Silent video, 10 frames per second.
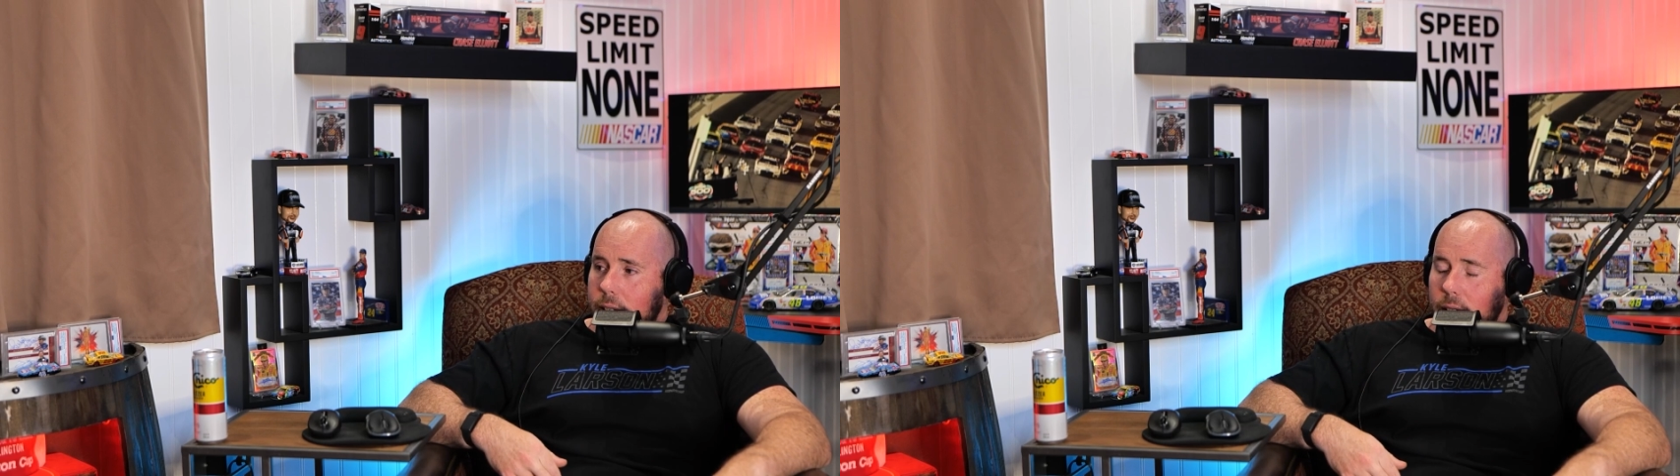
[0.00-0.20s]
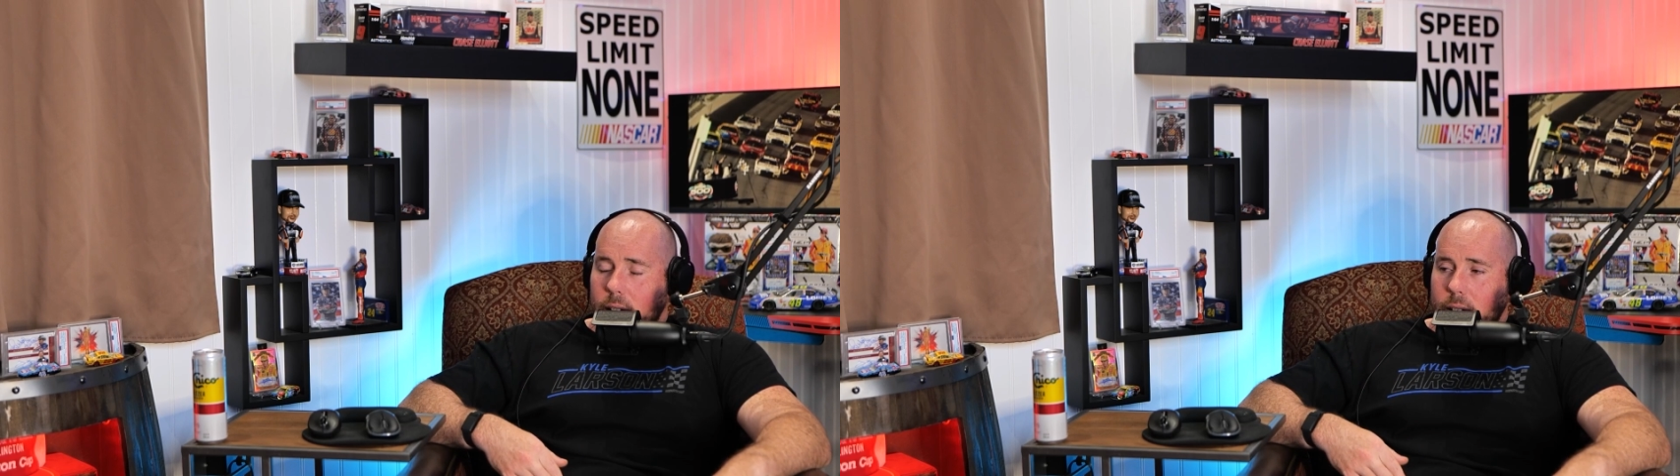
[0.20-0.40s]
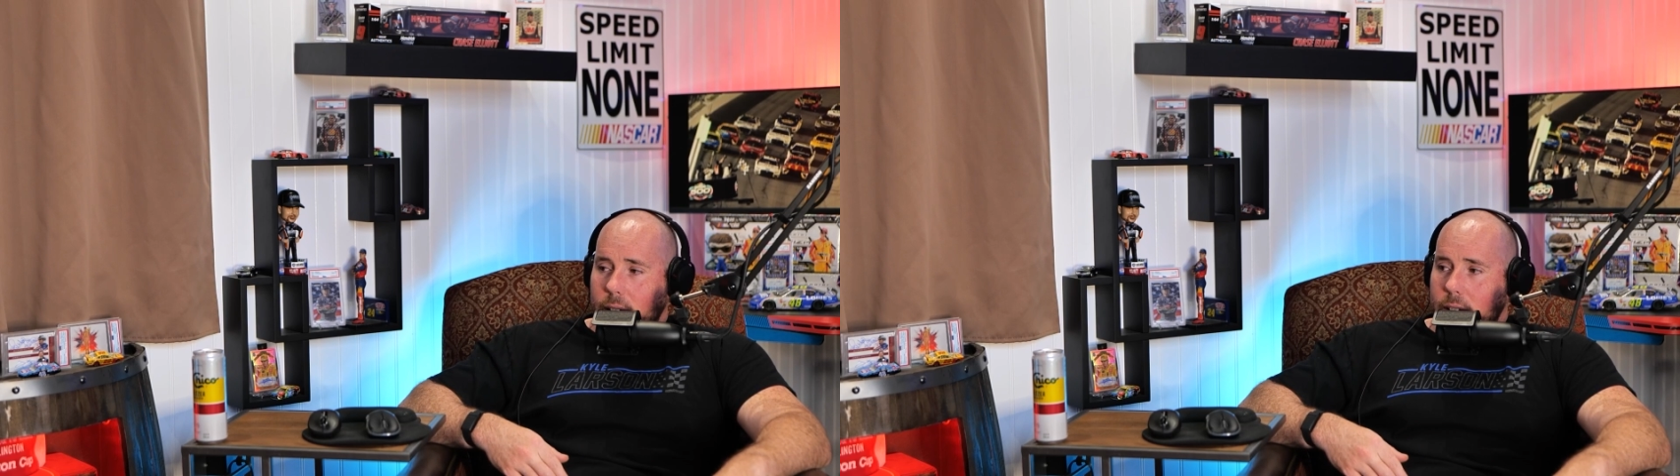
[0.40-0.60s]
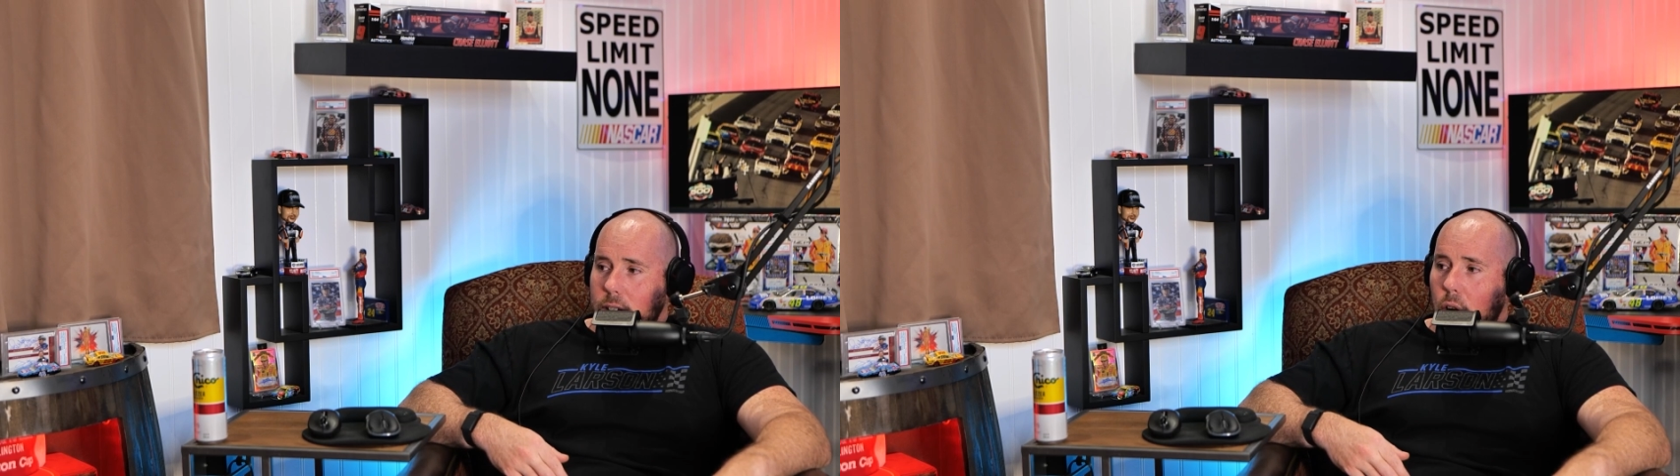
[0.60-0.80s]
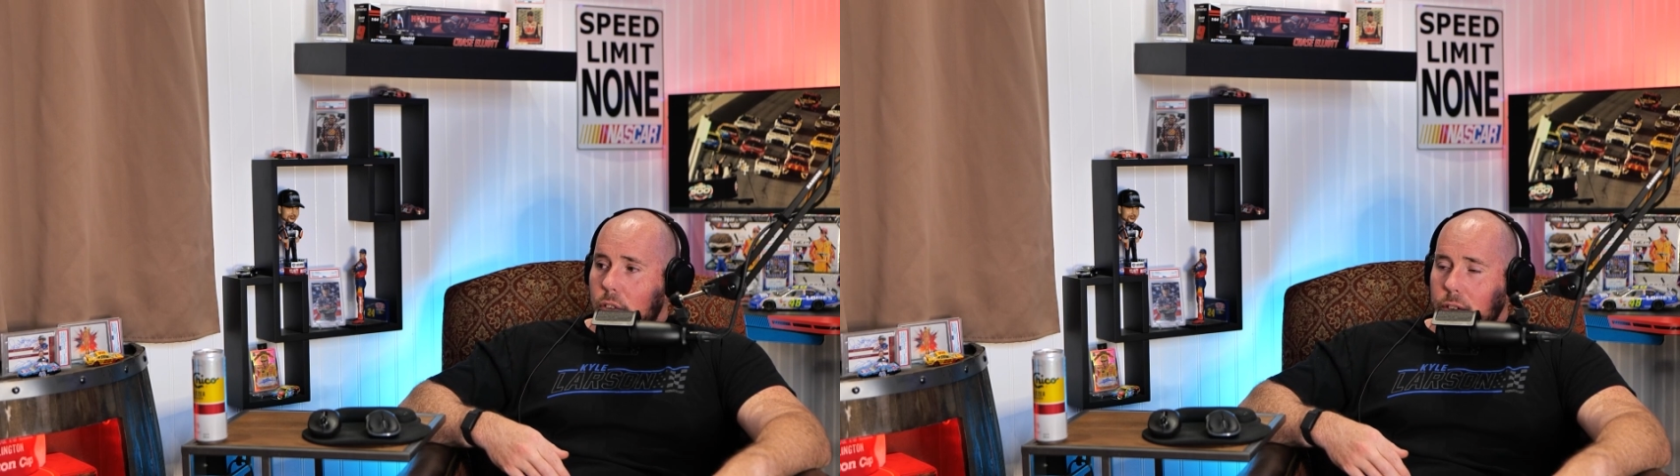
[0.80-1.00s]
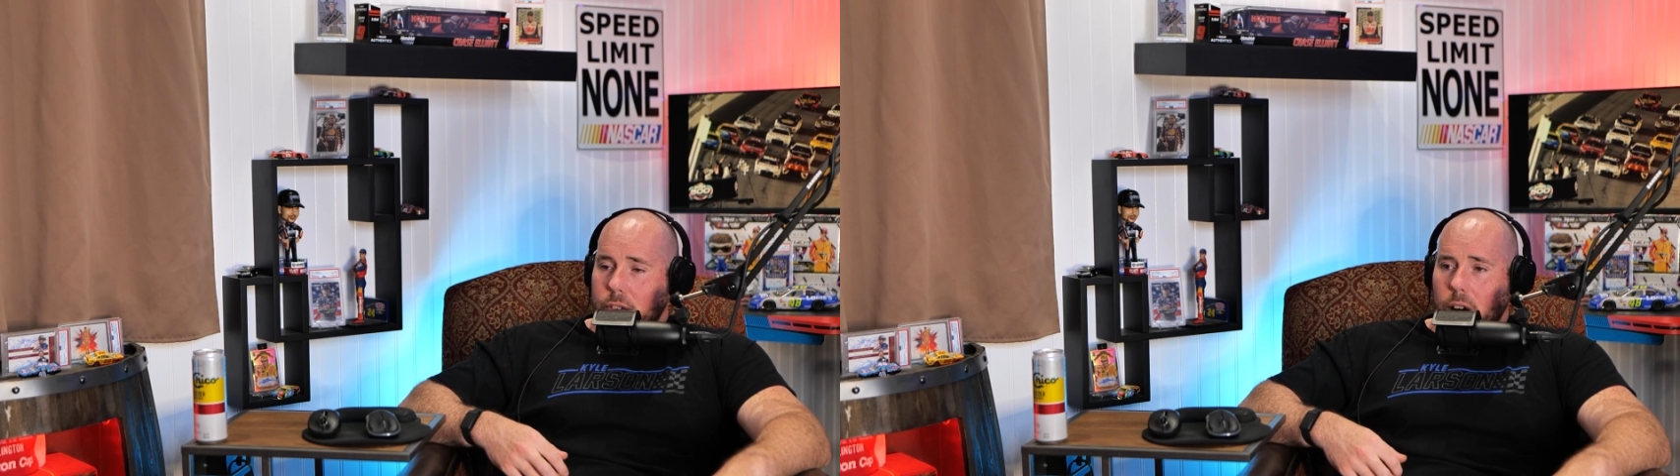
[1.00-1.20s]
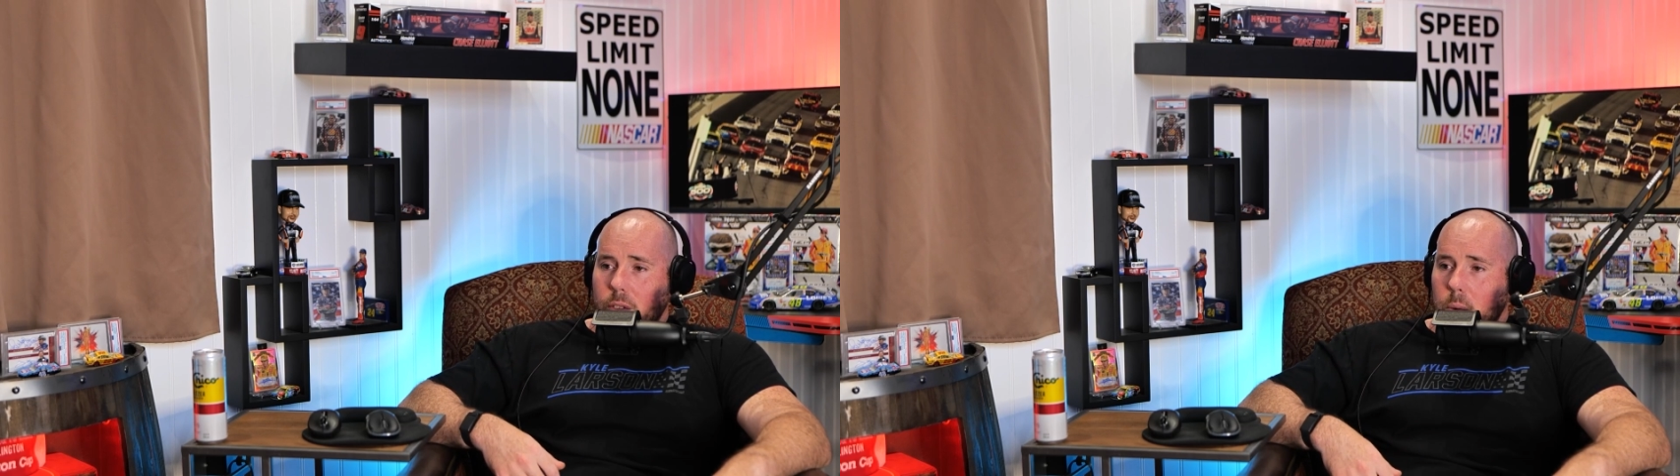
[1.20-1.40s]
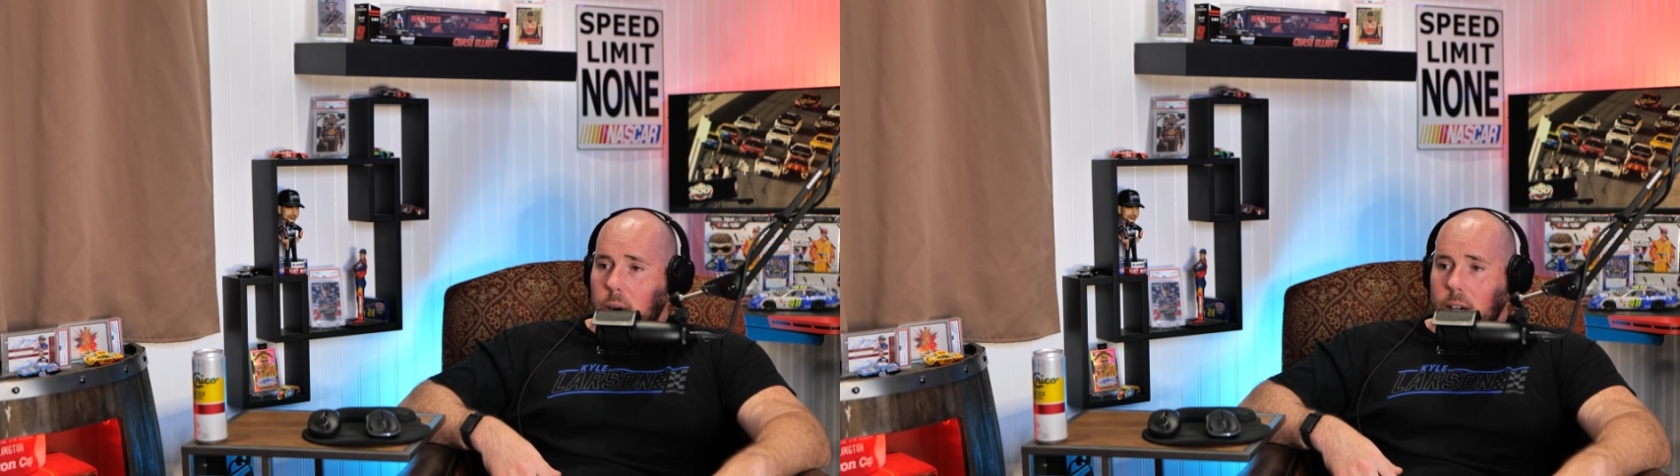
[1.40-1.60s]
it it's over for
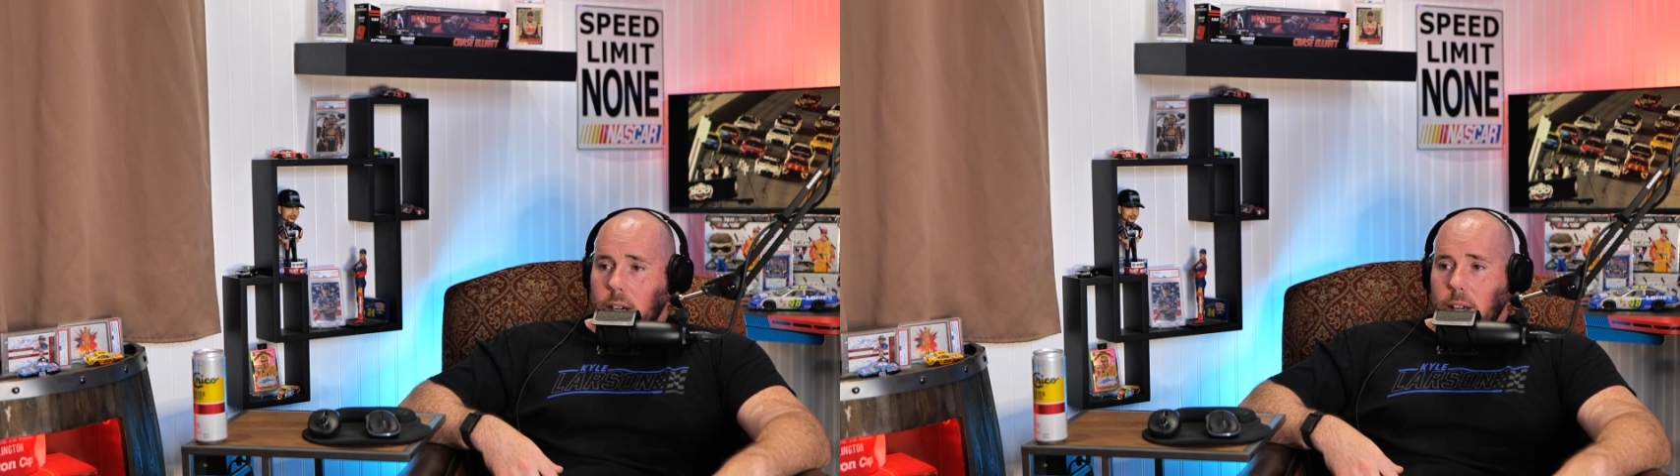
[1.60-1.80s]
everyone.